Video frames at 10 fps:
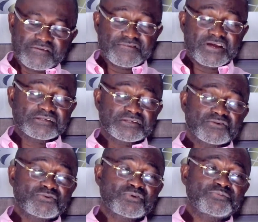If
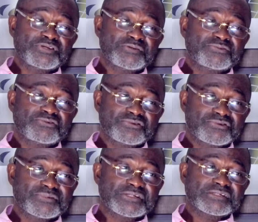not, they will not be able
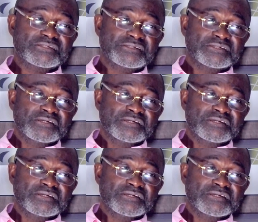to do it.